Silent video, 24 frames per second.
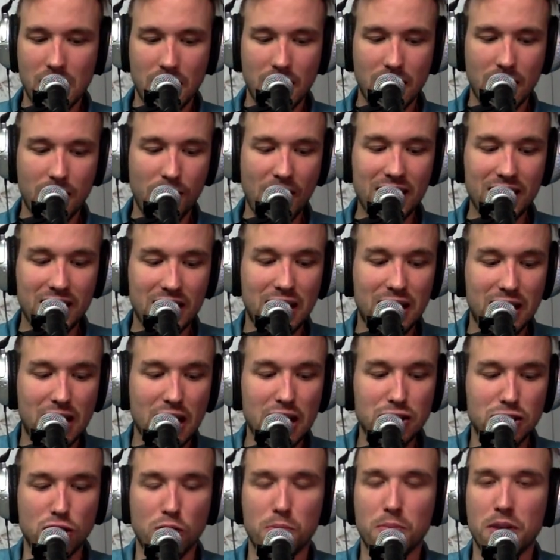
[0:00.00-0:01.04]
The fact that he
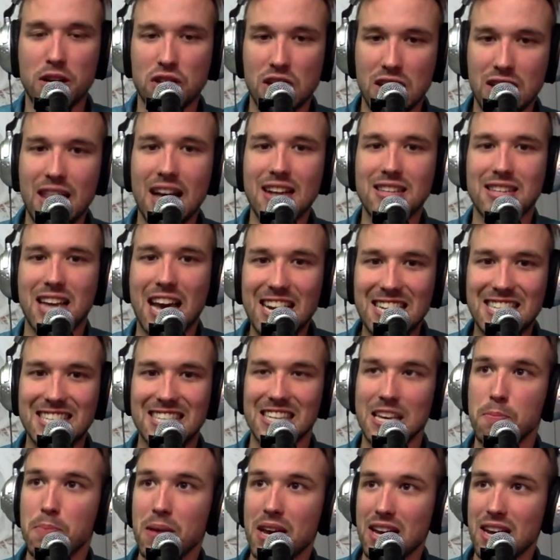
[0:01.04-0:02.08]
does so much, and that's kind of
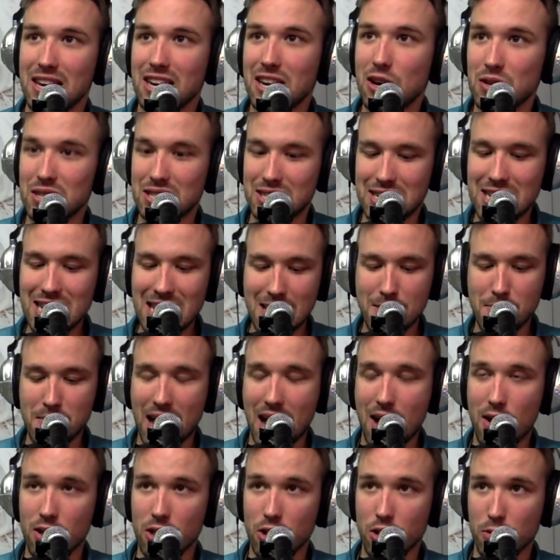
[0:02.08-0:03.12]
seeping into his team
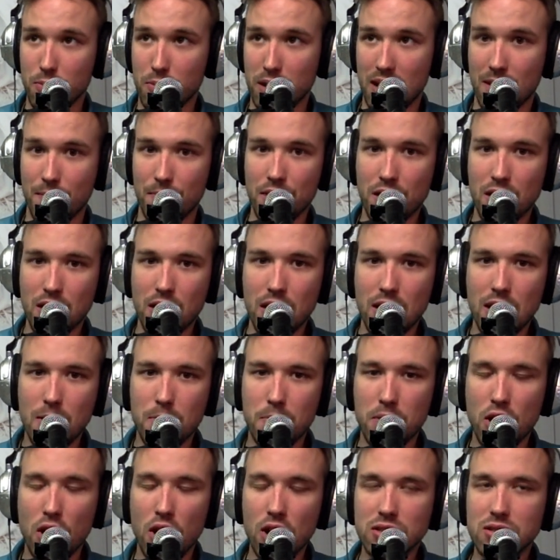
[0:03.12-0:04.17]
now a little bit.
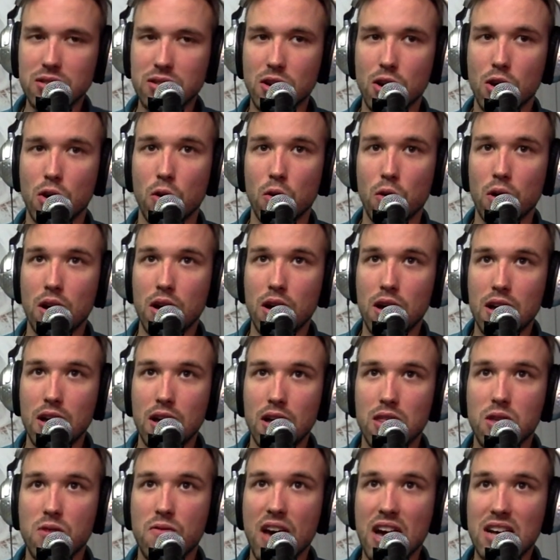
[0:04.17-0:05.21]
But also,
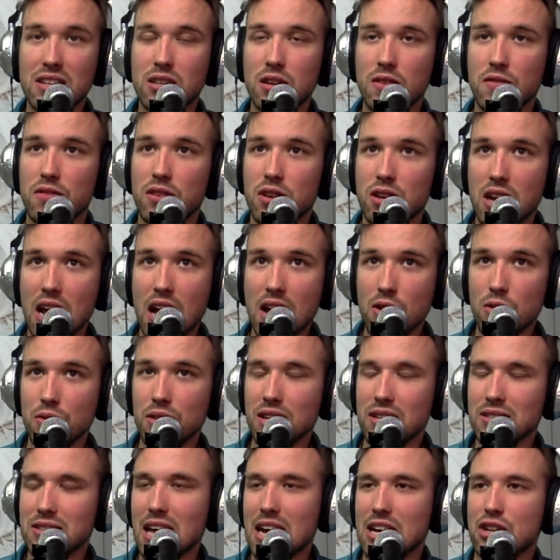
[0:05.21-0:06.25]
the fact of not
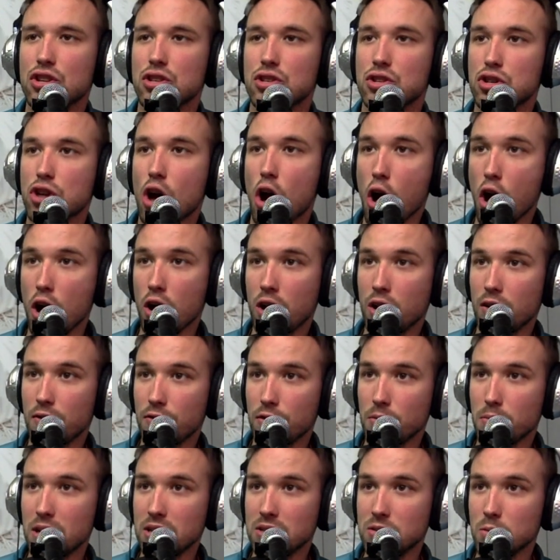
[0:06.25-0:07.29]
only is that just talk
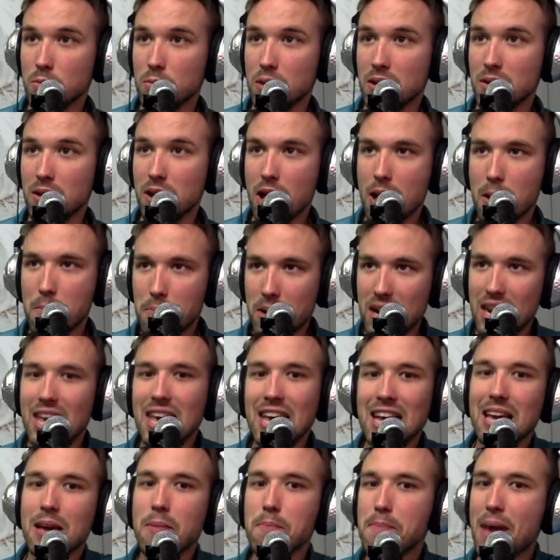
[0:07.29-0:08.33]
for Musselman, but
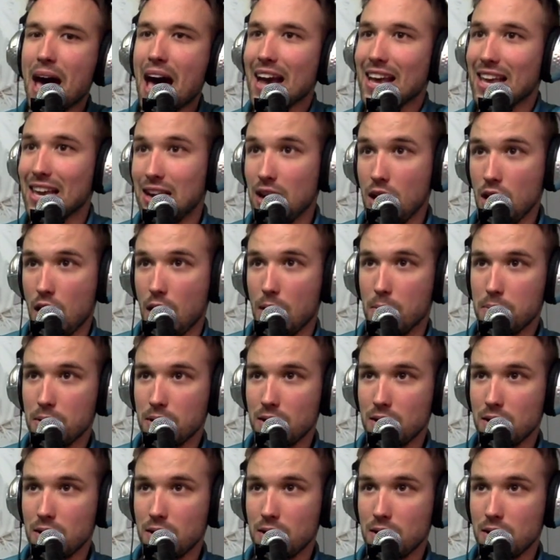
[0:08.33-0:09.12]
he can back it up.